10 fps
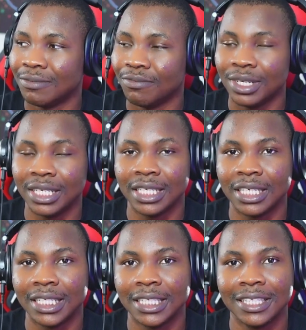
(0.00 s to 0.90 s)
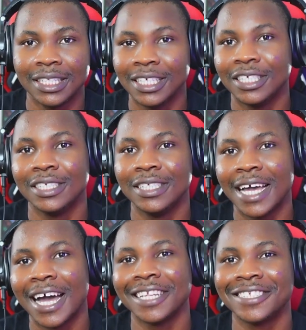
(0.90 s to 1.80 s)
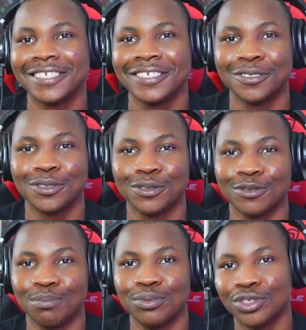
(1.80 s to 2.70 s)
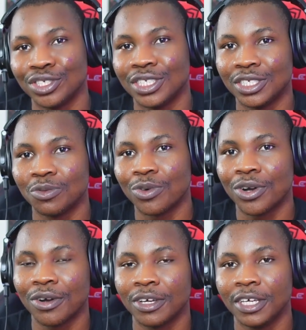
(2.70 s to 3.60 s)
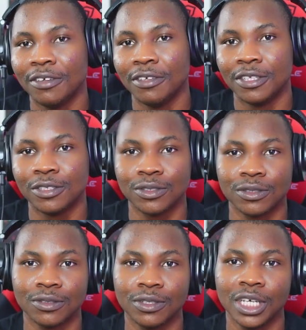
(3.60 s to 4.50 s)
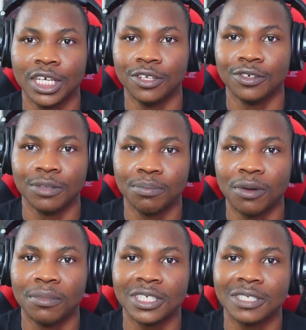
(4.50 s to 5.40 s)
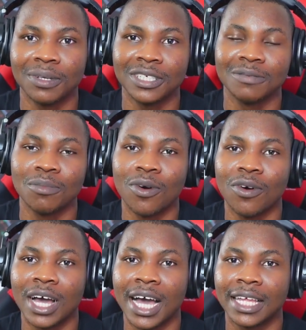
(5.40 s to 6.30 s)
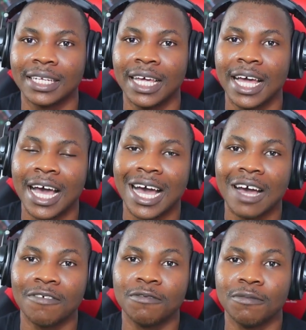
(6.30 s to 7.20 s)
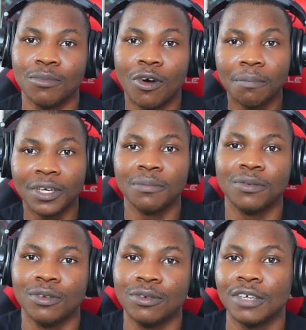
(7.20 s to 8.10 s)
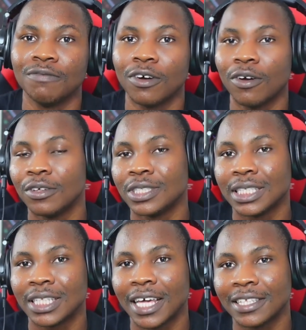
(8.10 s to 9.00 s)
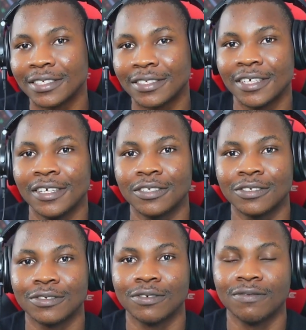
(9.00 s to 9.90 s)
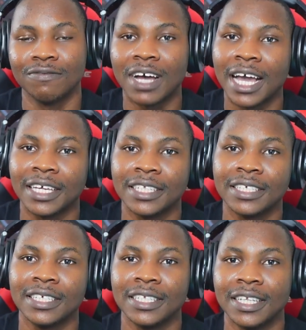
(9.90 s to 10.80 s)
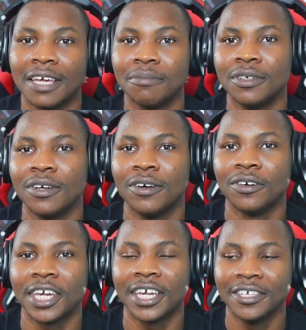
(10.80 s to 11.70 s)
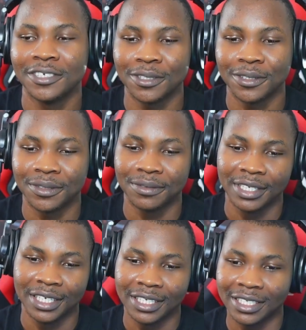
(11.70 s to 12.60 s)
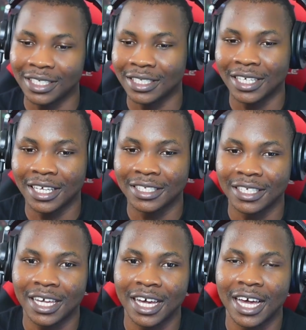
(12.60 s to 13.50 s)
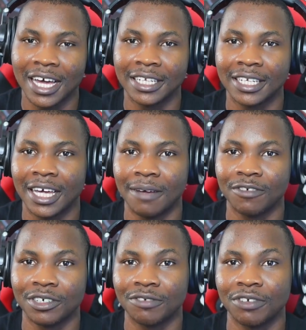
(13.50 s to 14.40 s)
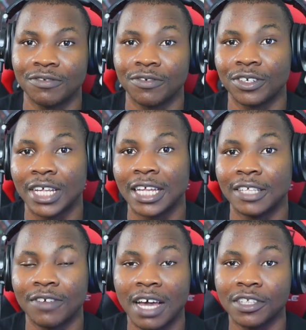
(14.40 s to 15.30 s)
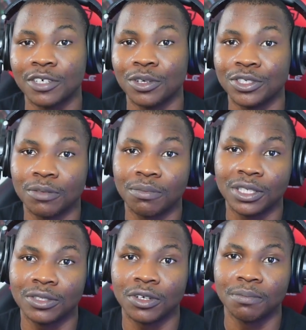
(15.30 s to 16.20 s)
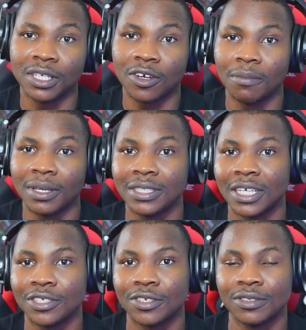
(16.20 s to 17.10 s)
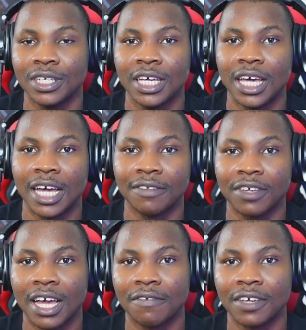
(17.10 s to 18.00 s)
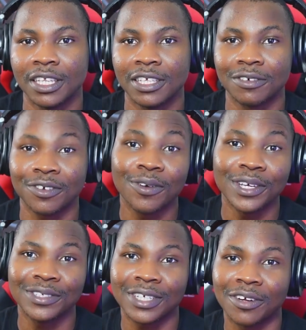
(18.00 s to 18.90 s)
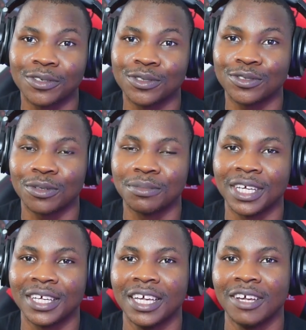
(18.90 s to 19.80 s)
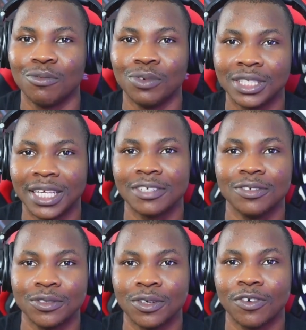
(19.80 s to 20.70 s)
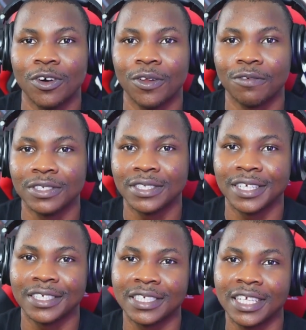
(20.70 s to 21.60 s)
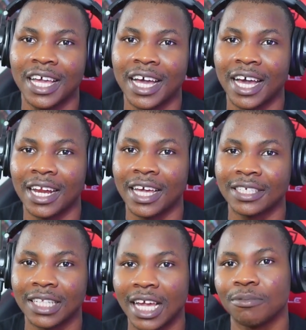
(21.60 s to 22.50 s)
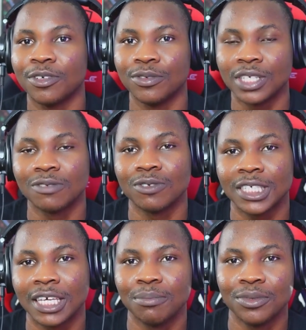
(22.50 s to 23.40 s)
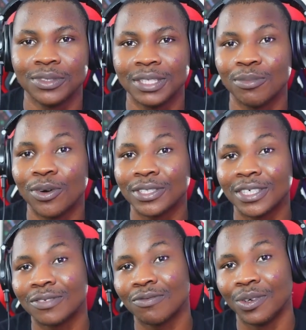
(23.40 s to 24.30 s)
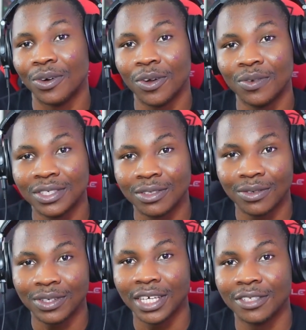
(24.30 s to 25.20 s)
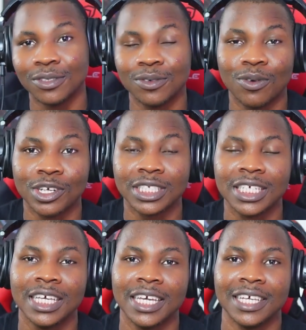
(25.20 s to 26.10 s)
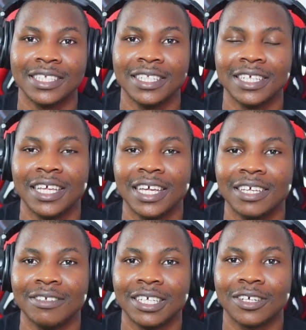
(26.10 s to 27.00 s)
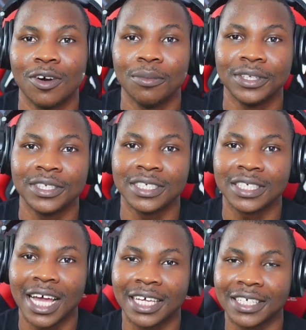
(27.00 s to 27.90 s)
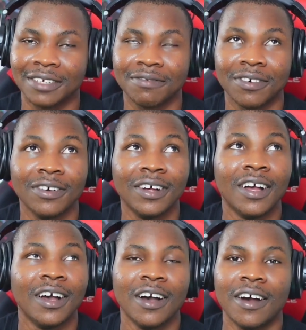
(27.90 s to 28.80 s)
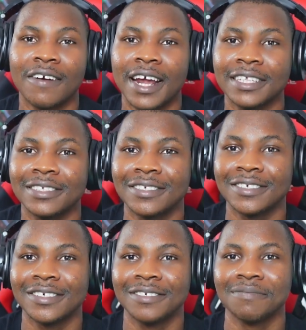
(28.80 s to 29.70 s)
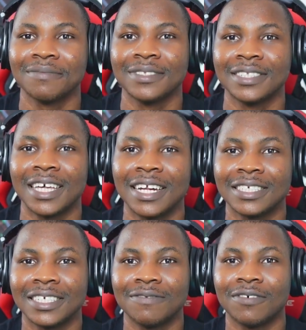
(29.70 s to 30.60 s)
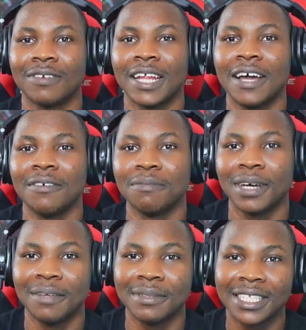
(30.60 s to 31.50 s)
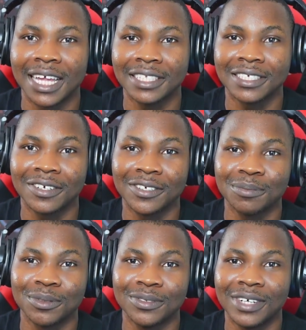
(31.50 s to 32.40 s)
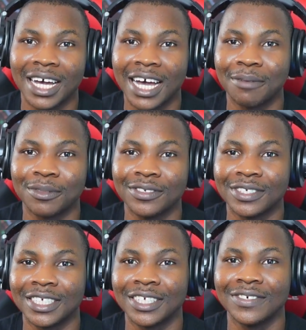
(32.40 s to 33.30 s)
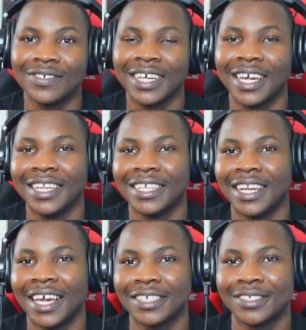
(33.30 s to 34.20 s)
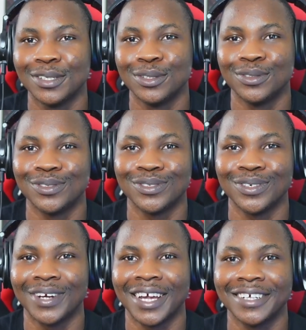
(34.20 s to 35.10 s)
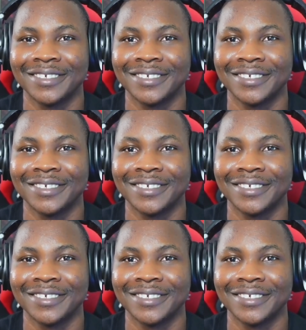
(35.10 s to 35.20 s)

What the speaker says: We need that to push this work into the public space more, and have more people looking for content like this to find them. Okay, so this is it, and I'm very grateful for that. If you have any question, please drop in the comment section, and if you have any requests, you can also drop there. We take note of all of these things, and as time goes, as we keep building more things, we'll always look into what it needed, the community is asking for. All right, so that is it for now. My name is Darlington Gospel. I'm going to see you in the next tutorial.